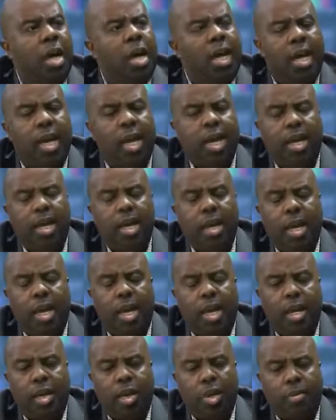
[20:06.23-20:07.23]

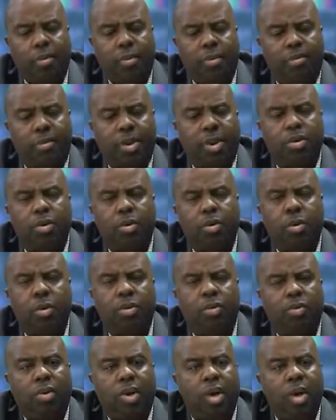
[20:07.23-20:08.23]
in her professional
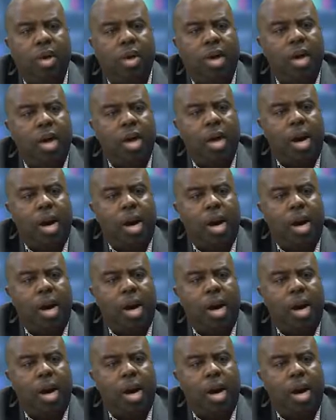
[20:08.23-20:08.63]
career,